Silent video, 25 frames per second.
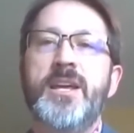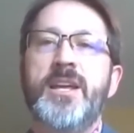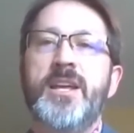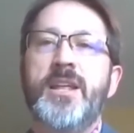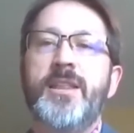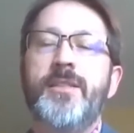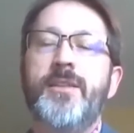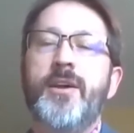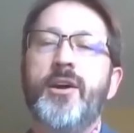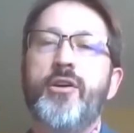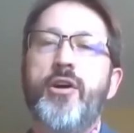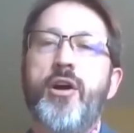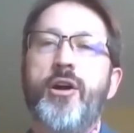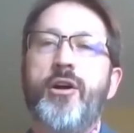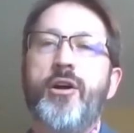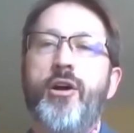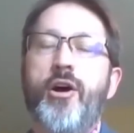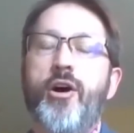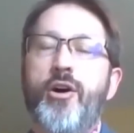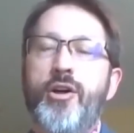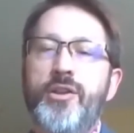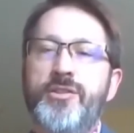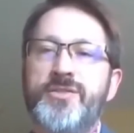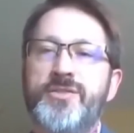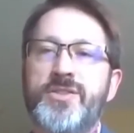There are
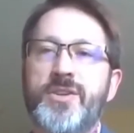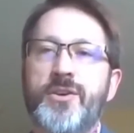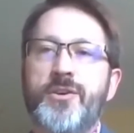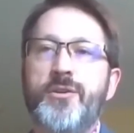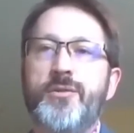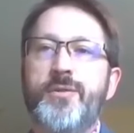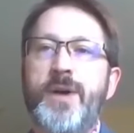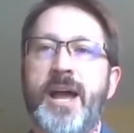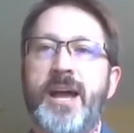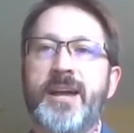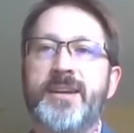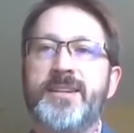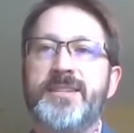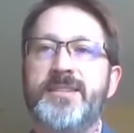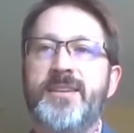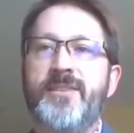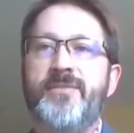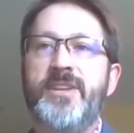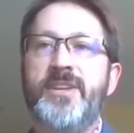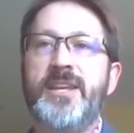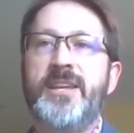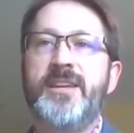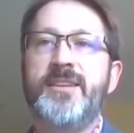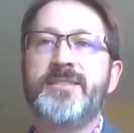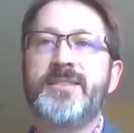also
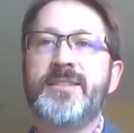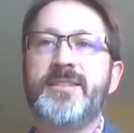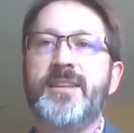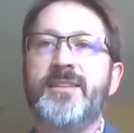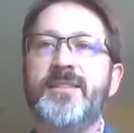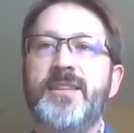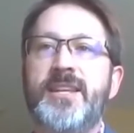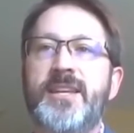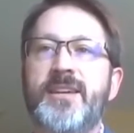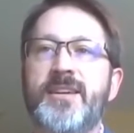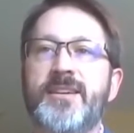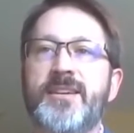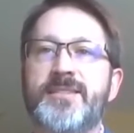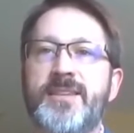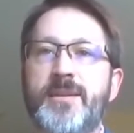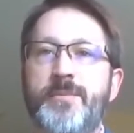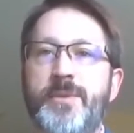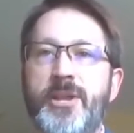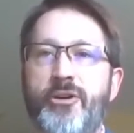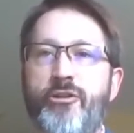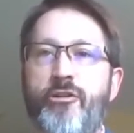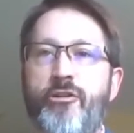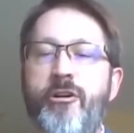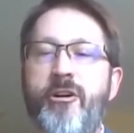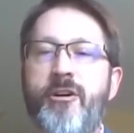activities in the exhibit
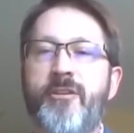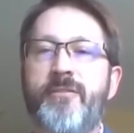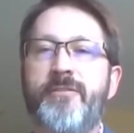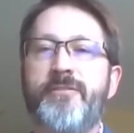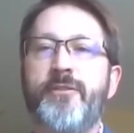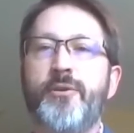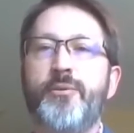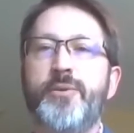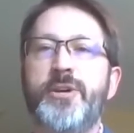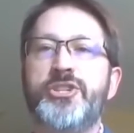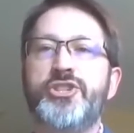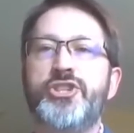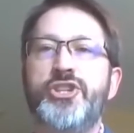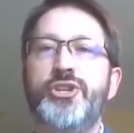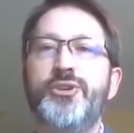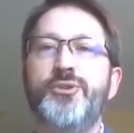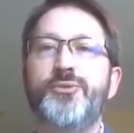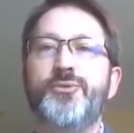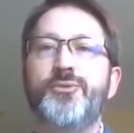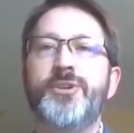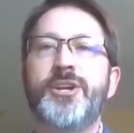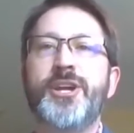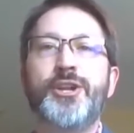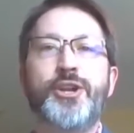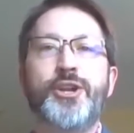hall for which
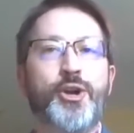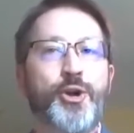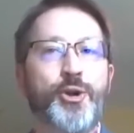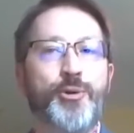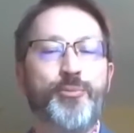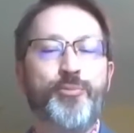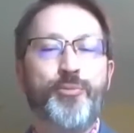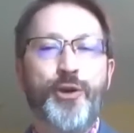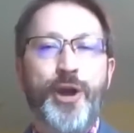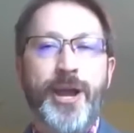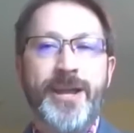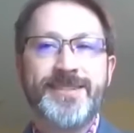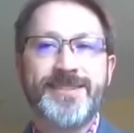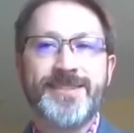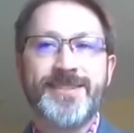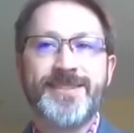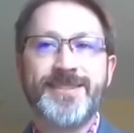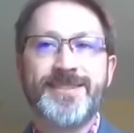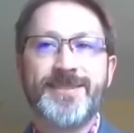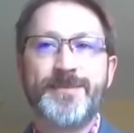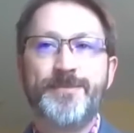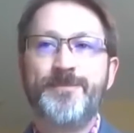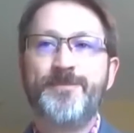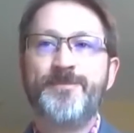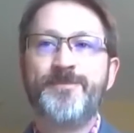you can earn
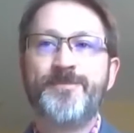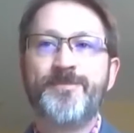prizes.